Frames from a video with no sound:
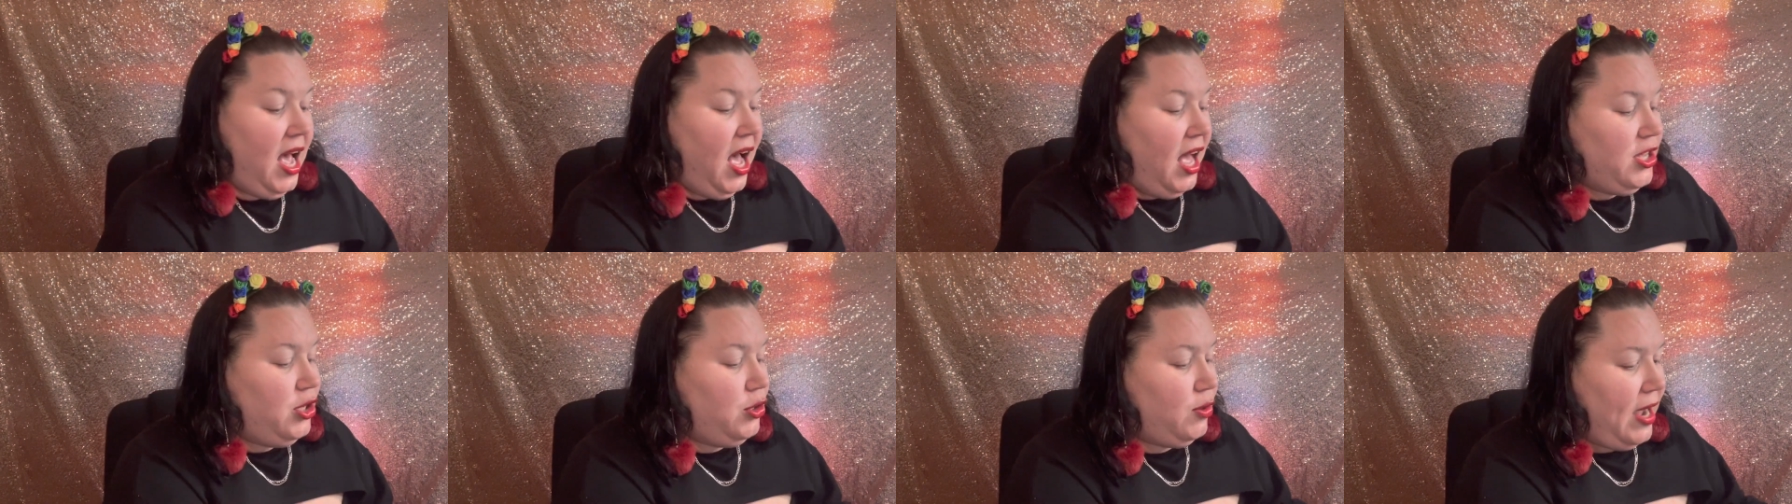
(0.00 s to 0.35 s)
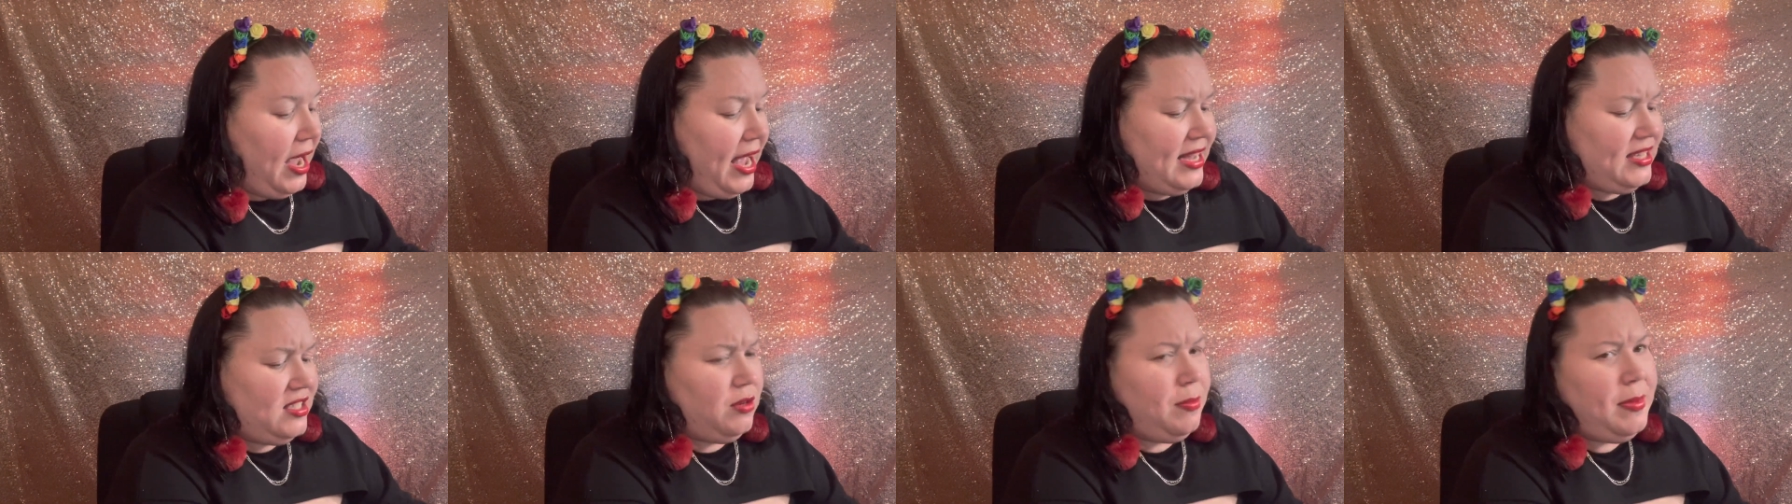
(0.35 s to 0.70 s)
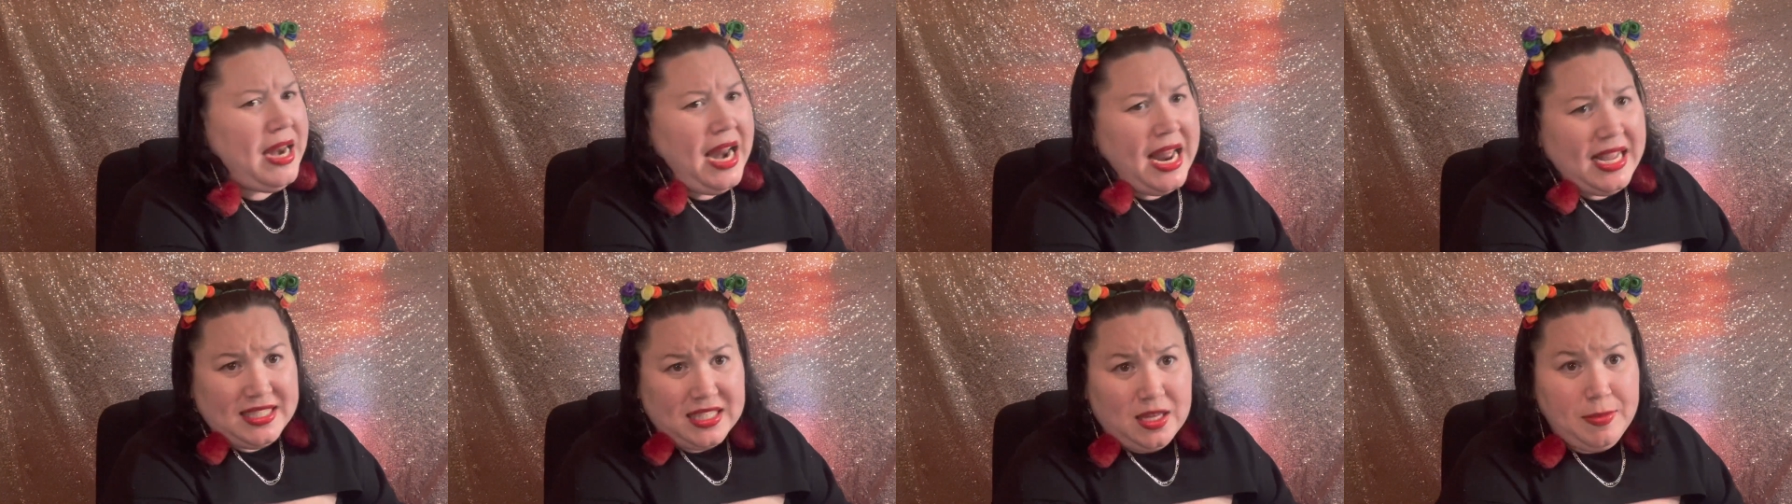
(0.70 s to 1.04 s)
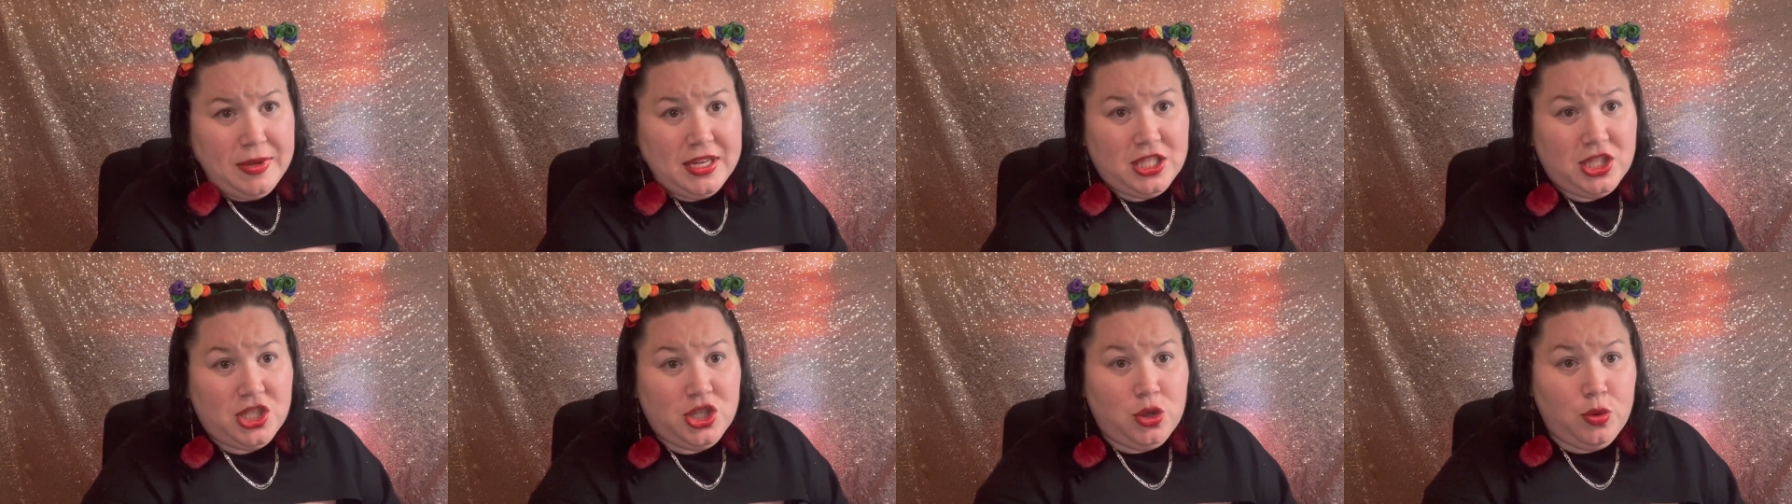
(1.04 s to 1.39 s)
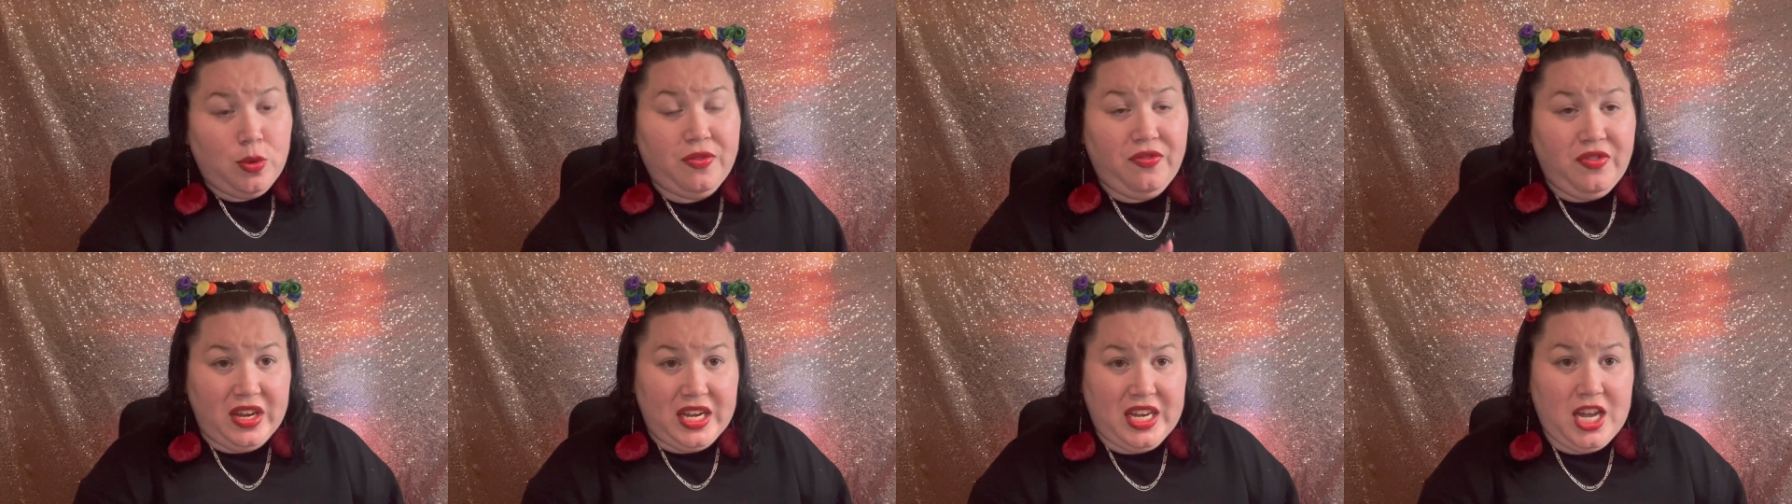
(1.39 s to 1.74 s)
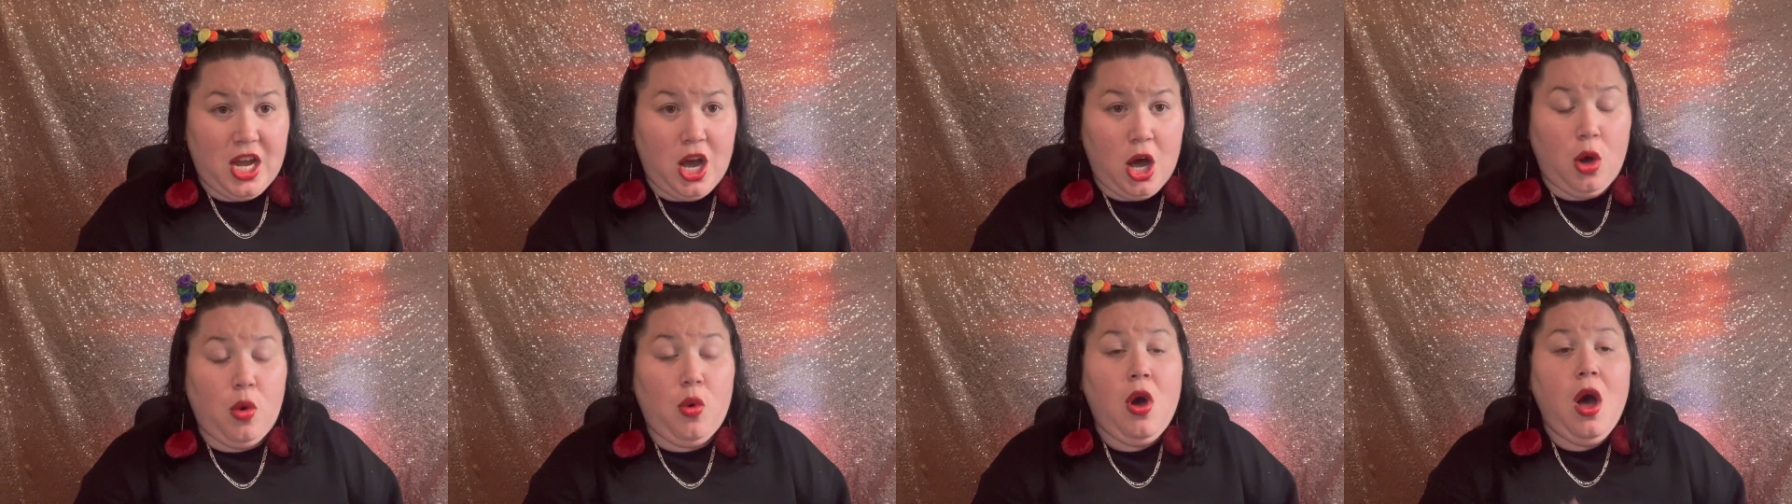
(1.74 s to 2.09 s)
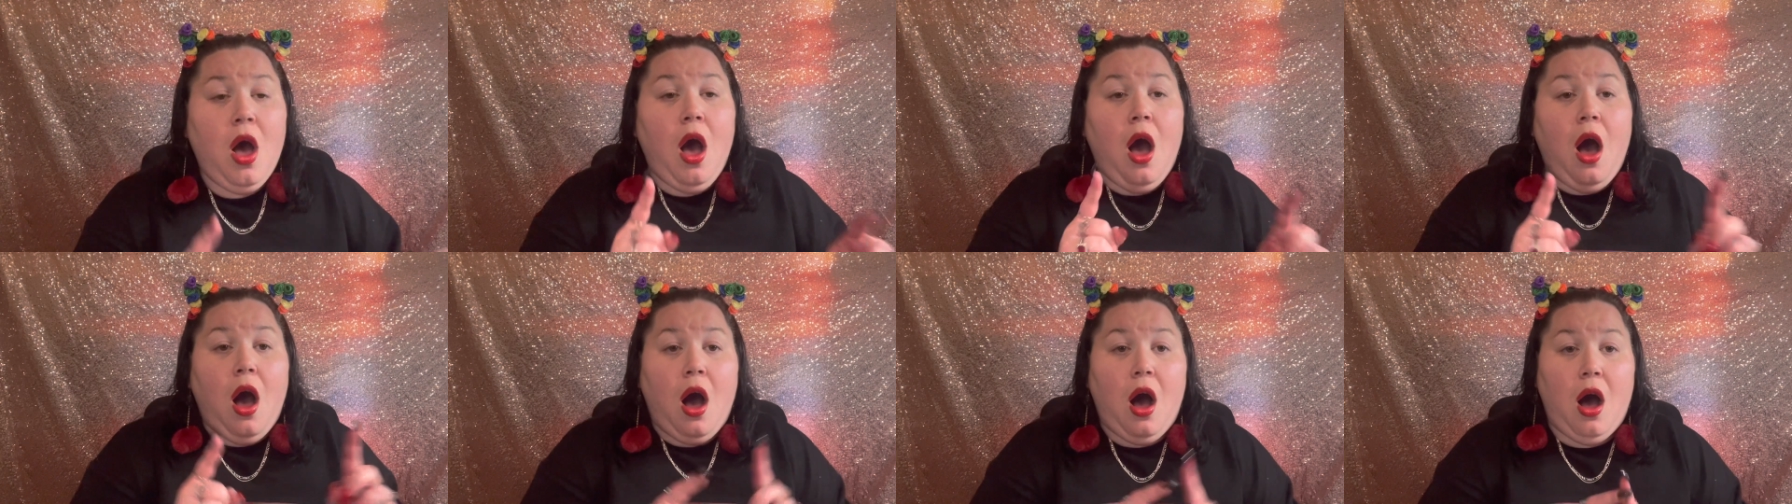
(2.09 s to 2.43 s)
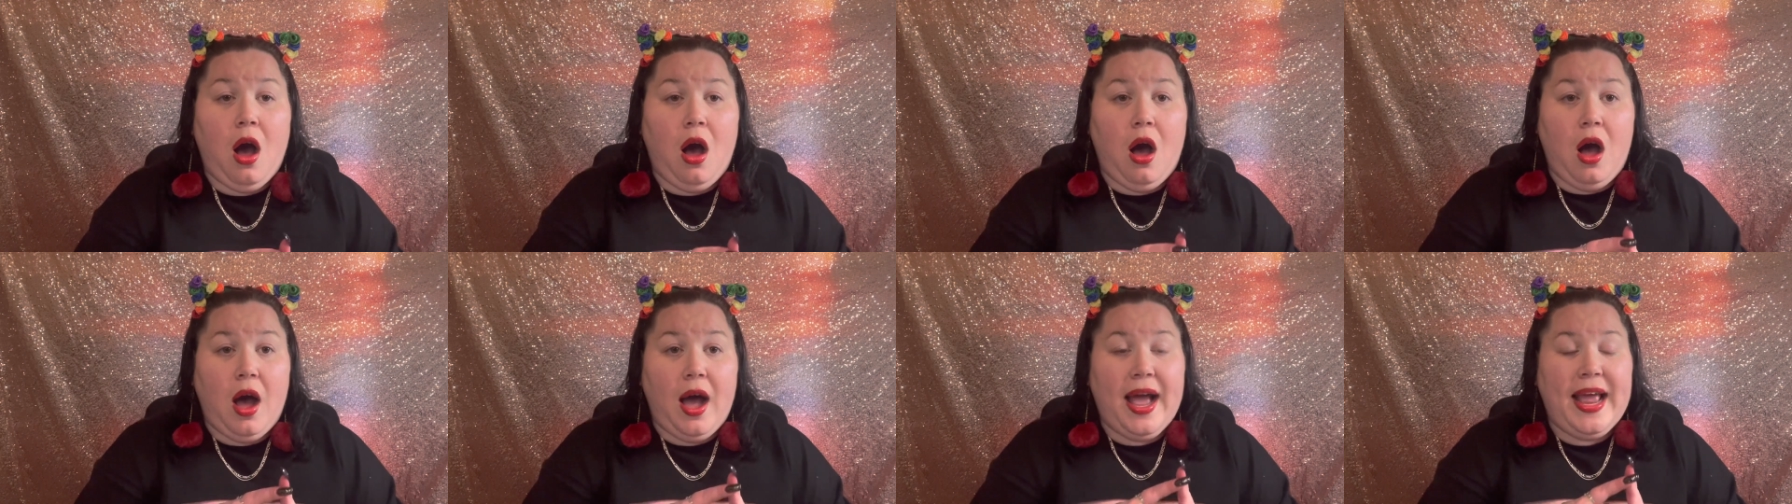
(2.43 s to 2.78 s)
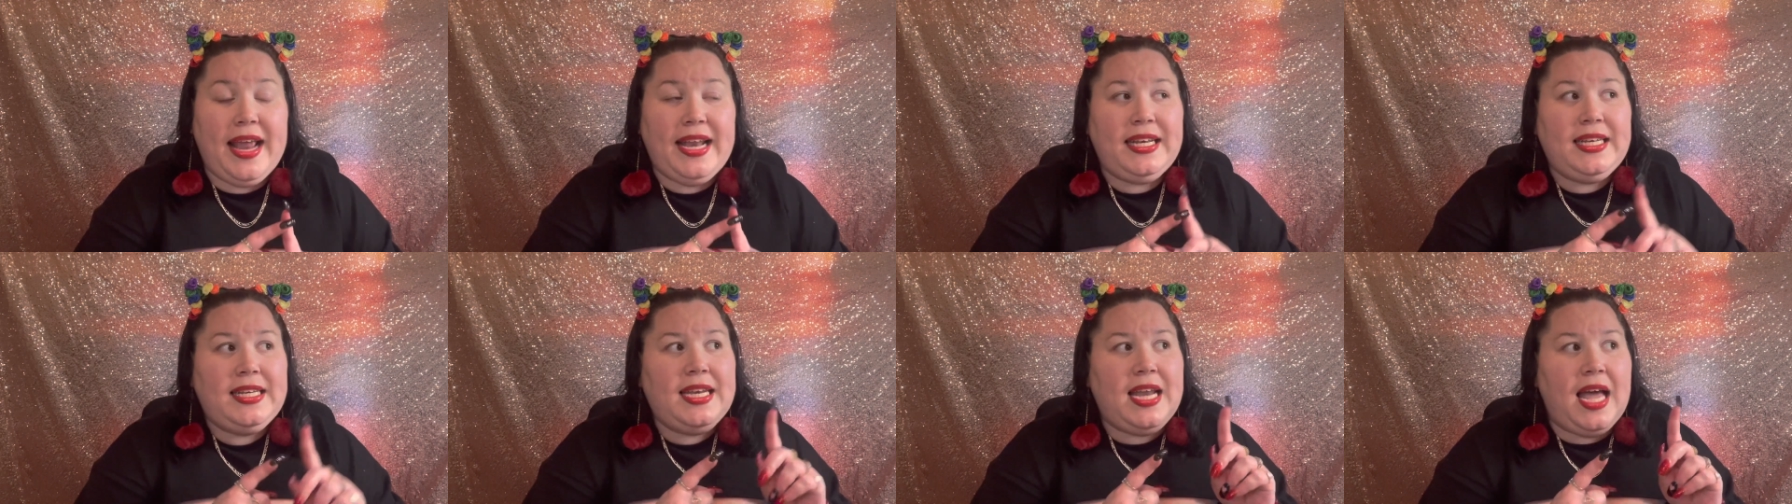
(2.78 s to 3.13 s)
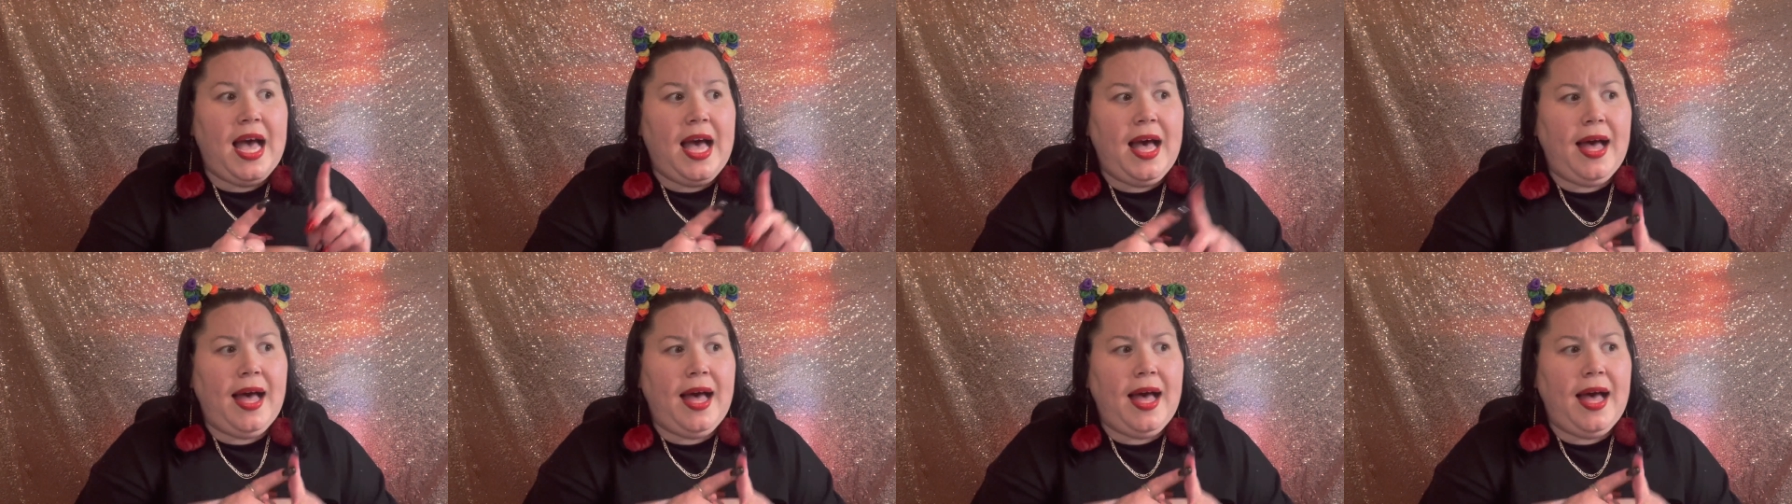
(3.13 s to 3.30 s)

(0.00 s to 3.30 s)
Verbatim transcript: You guys have been asking me to do a video on